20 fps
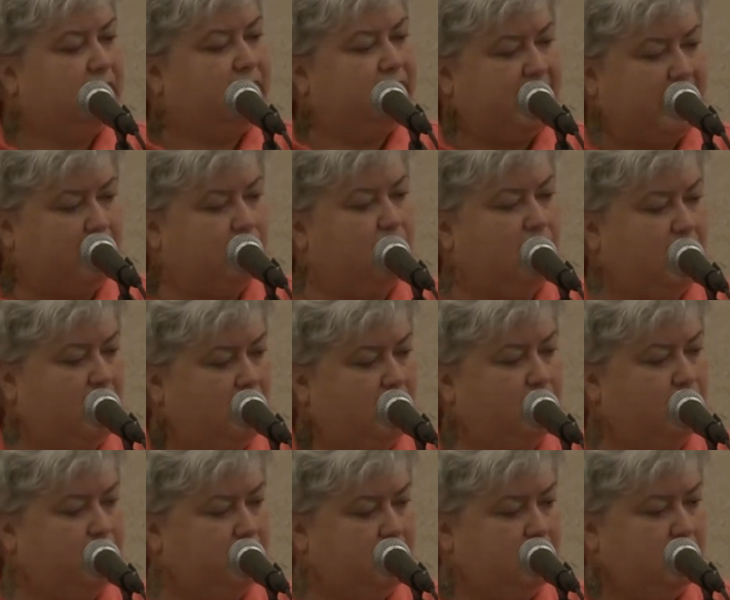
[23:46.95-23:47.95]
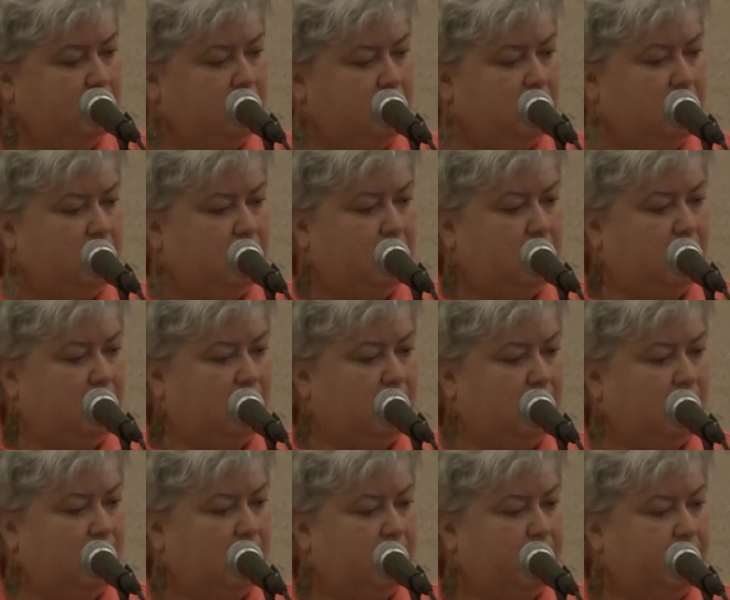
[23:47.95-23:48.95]
that will help.
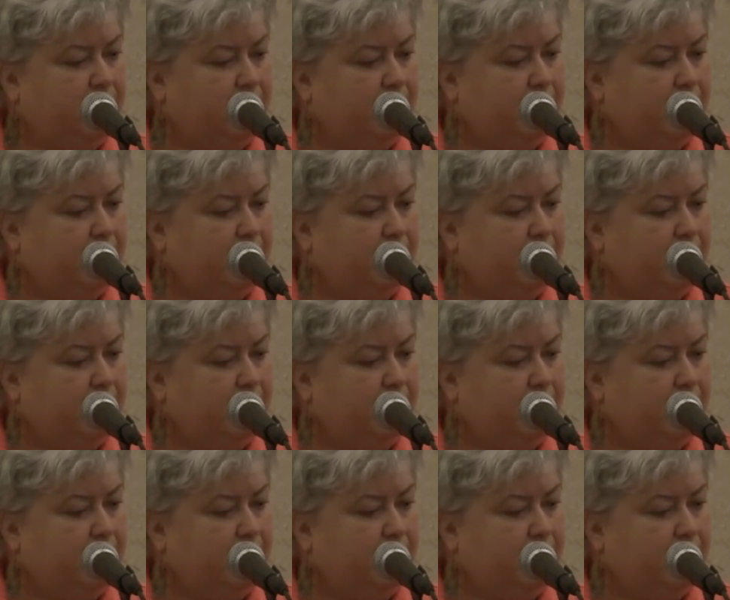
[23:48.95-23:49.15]
Like